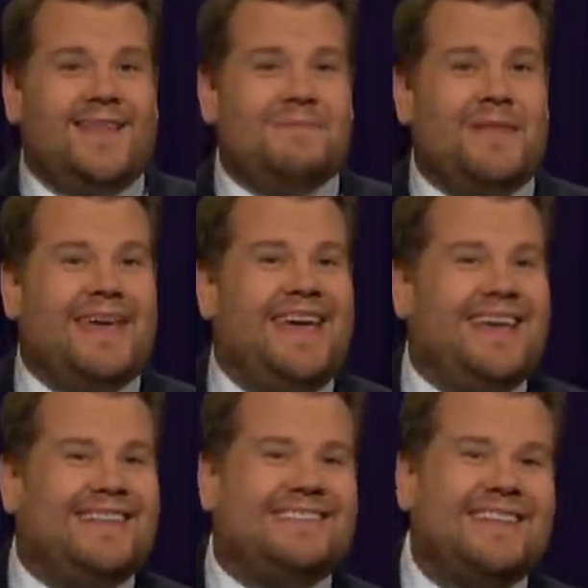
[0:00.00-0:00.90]
but
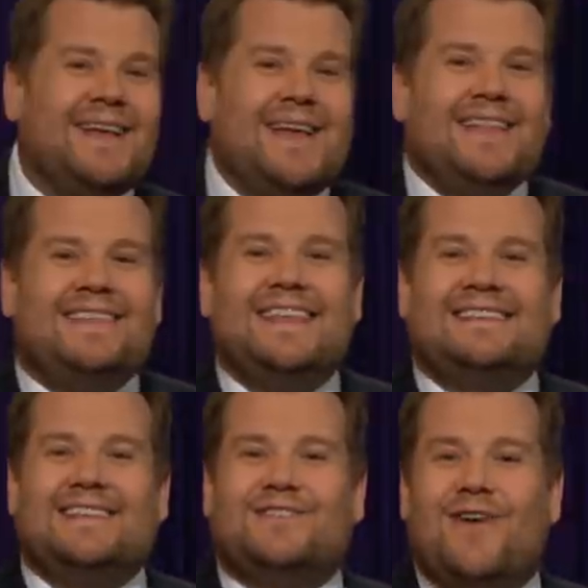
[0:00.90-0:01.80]
this, this
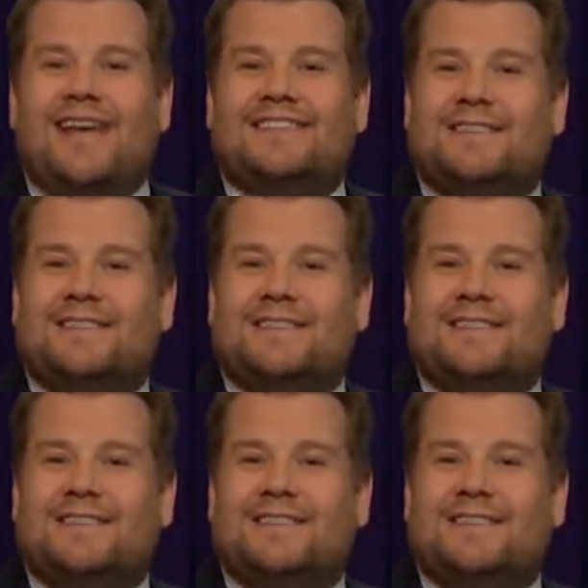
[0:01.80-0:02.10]
is great.